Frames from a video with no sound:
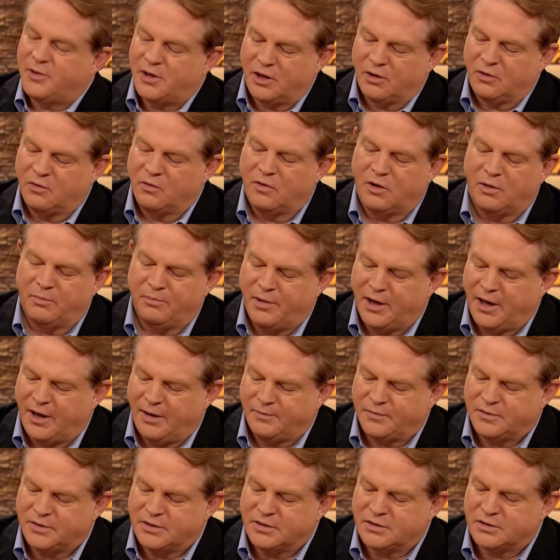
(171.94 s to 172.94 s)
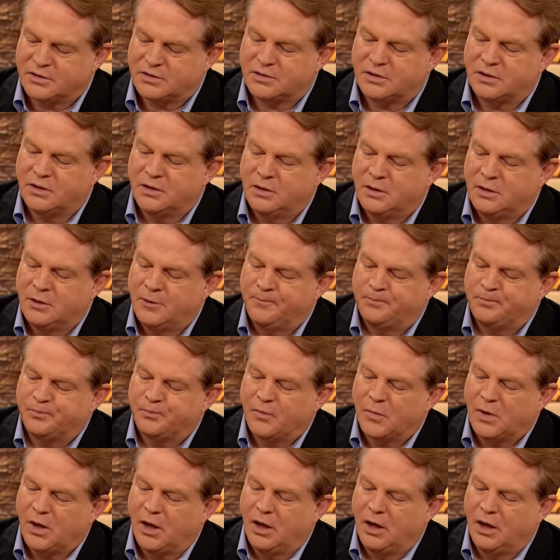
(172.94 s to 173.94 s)
I grew up Baptist,
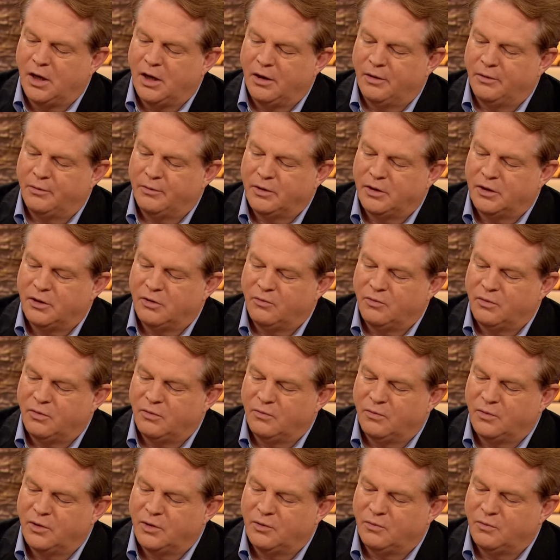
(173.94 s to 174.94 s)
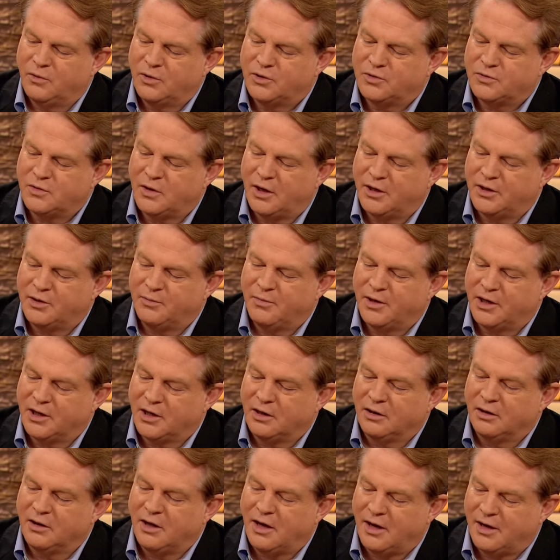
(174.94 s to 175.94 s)
uh, you know, we, we tried to make a
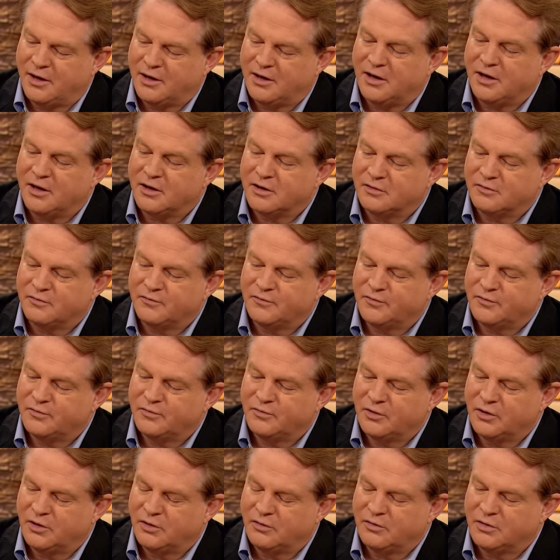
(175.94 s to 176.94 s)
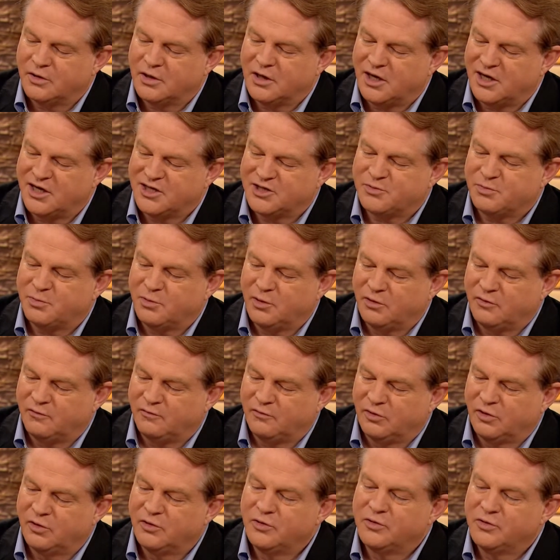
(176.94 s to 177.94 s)
lot out of, you know, the Gospel of
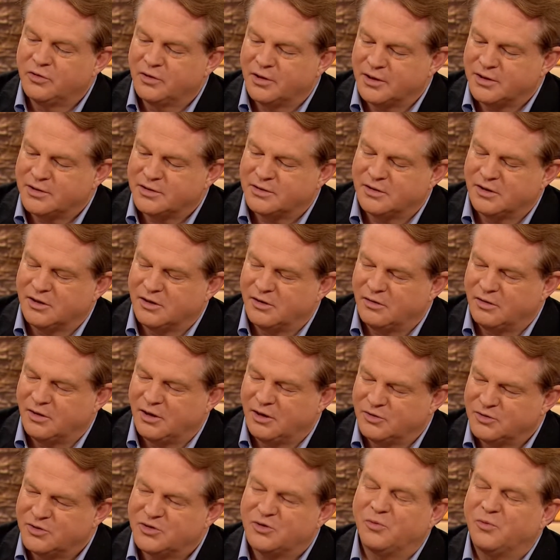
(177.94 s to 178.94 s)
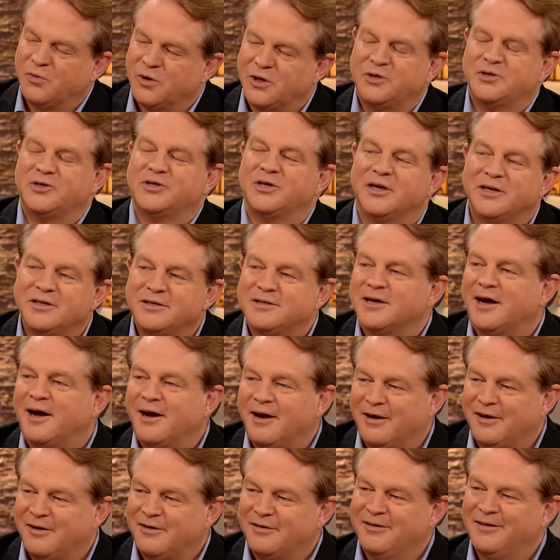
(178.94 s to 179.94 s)
Luke as, you know, here's the one
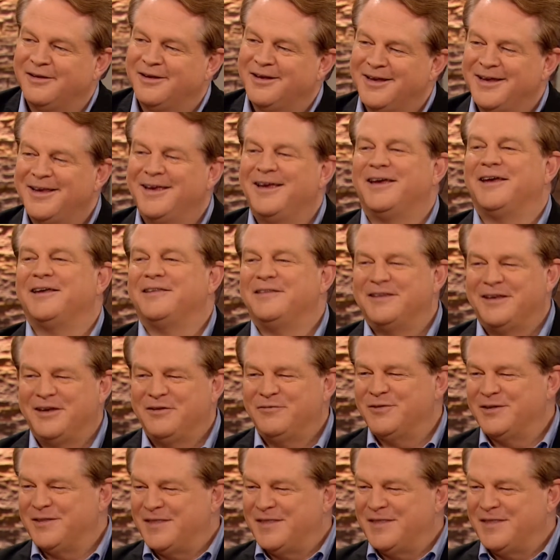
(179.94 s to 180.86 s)
Gentile. And even